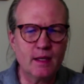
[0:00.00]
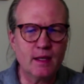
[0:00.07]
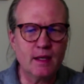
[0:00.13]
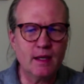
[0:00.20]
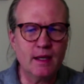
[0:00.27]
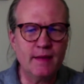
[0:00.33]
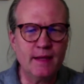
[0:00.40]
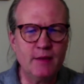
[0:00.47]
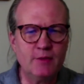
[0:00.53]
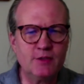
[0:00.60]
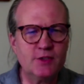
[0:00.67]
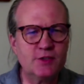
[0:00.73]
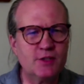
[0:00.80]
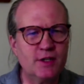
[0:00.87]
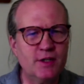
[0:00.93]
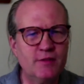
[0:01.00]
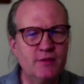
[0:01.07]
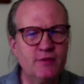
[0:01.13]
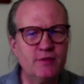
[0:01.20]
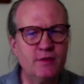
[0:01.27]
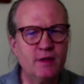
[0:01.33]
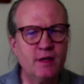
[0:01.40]
And that was the start
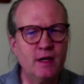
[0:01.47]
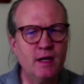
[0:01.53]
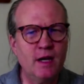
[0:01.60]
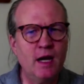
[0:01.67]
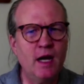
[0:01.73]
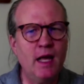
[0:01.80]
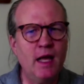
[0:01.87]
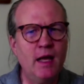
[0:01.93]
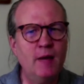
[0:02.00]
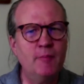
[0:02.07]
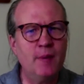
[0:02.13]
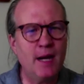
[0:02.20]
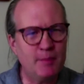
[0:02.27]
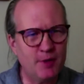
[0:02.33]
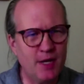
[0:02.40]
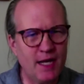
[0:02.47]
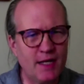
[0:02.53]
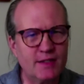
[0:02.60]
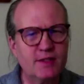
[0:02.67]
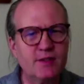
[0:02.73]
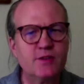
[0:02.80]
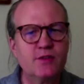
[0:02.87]
of my
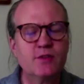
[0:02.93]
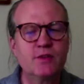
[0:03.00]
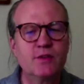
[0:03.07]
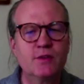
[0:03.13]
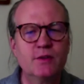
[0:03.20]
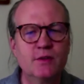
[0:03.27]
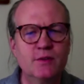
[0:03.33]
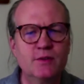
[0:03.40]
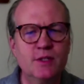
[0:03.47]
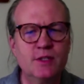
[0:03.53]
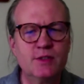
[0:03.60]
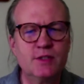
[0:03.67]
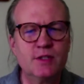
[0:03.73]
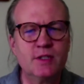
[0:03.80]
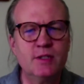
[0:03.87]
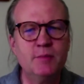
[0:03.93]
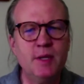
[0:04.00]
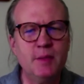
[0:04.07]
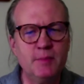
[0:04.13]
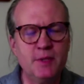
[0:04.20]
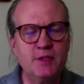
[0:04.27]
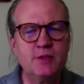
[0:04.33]
practice, just the
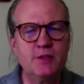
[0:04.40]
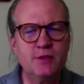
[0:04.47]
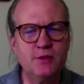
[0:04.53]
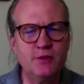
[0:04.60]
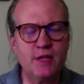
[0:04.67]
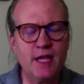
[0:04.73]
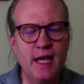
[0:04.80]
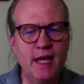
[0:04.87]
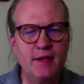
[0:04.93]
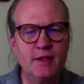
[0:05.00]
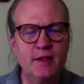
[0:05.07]
commitment to do that.